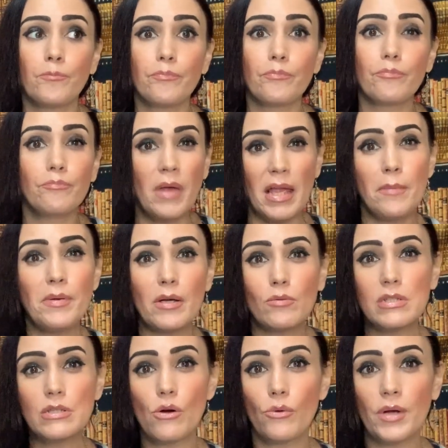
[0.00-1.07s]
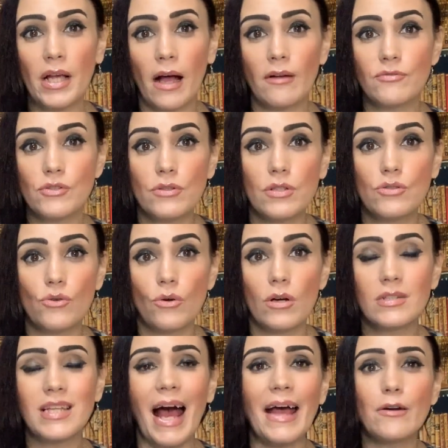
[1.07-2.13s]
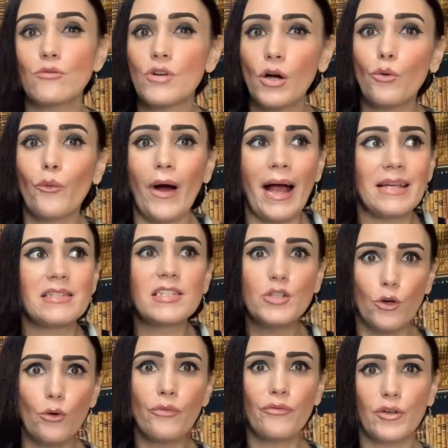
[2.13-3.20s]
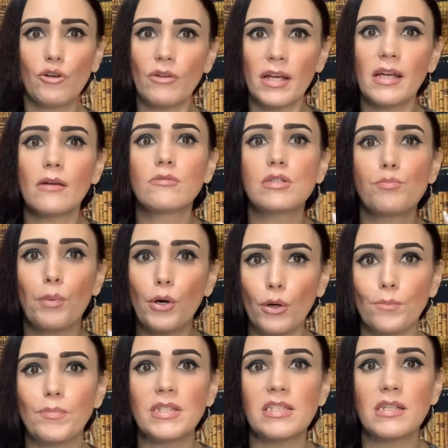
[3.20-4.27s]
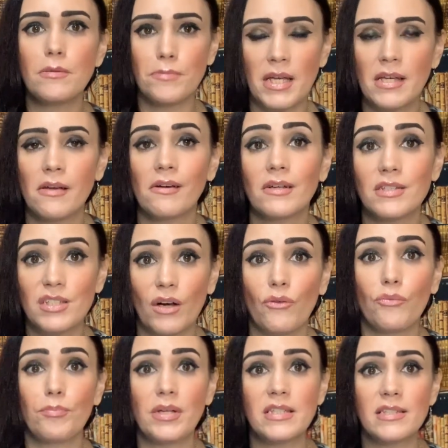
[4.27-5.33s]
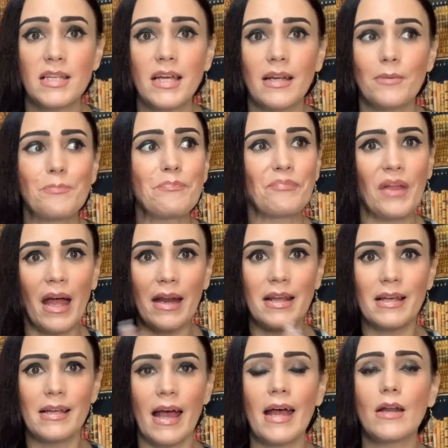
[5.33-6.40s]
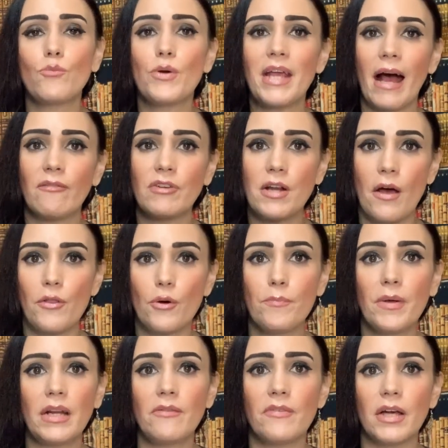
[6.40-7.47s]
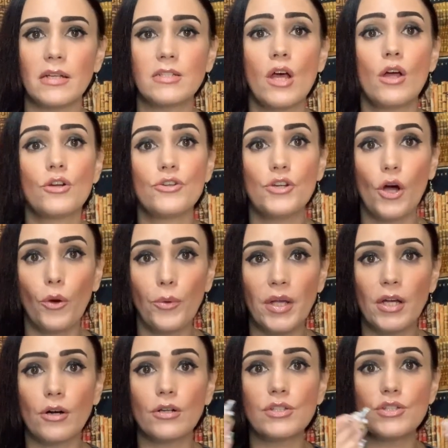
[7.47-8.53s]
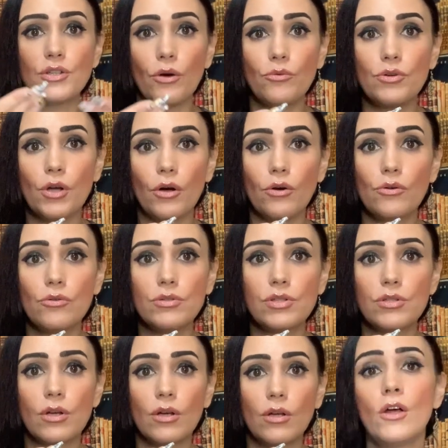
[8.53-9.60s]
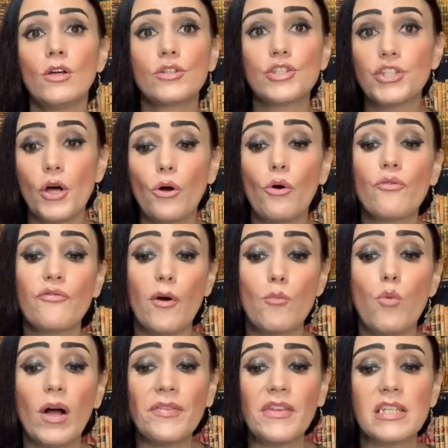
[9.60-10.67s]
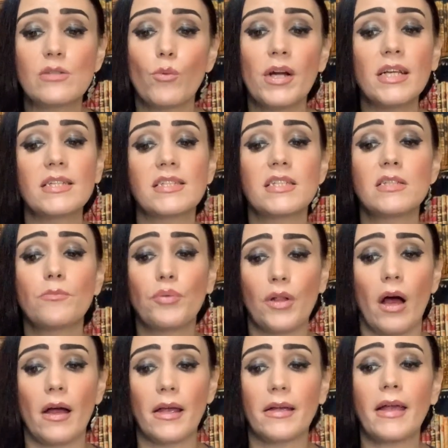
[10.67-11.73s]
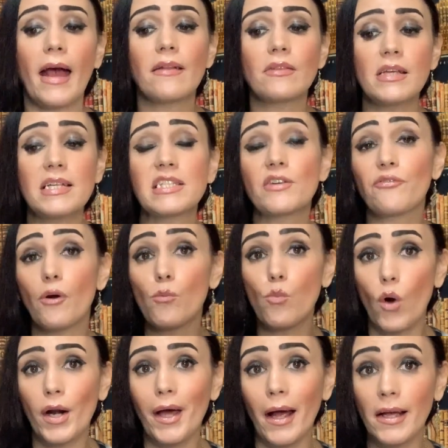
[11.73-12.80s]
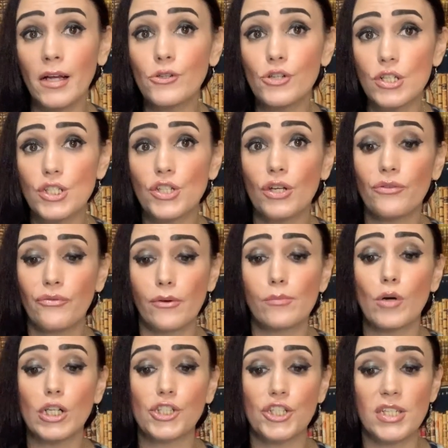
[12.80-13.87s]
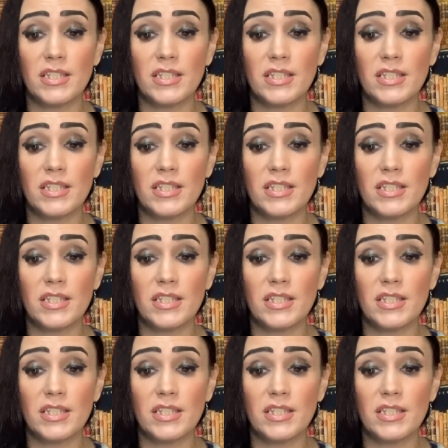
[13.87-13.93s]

Maybe it was going after the dogs. I don't know. I still feel like it was purposely making itself be seen. And again, we have another bit of it. No ears, no nose. So from what this witness is implying, at least from what I understood from what she